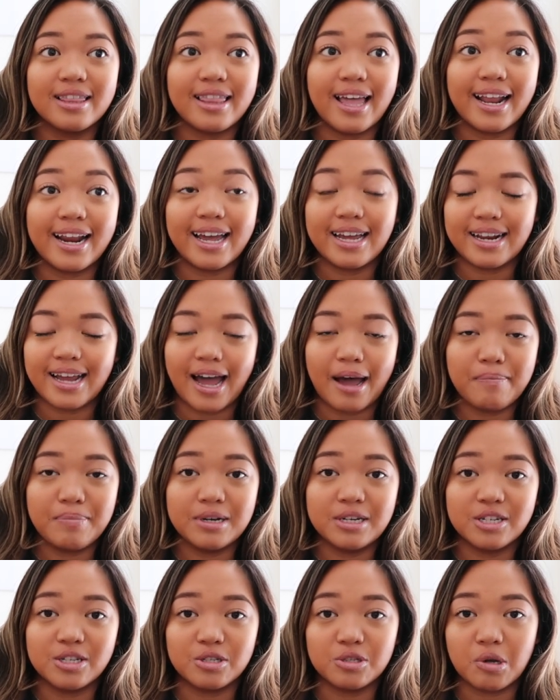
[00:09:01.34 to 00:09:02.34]
that had
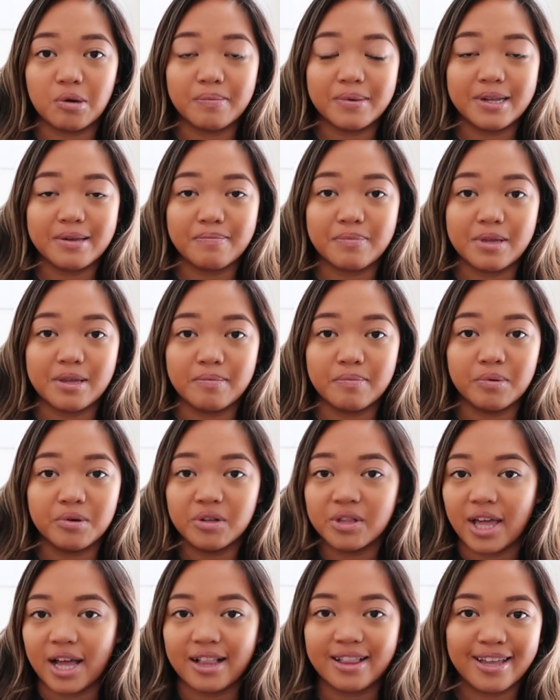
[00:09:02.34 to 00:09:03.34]
happened to so many
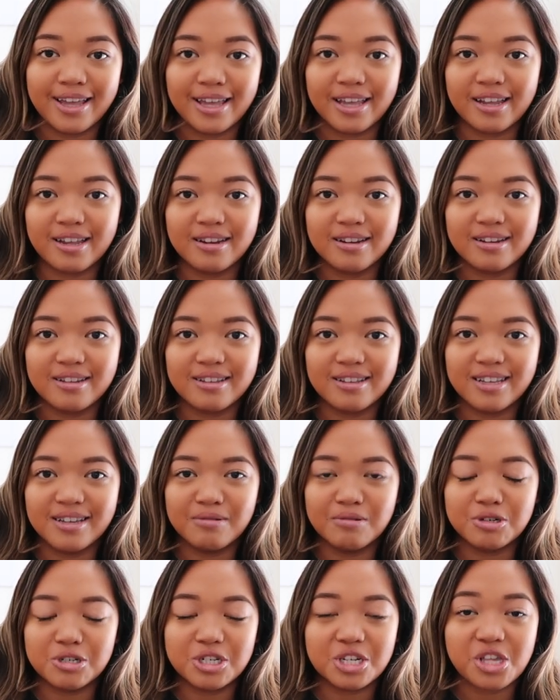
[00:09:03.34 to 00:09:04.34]
people that like it was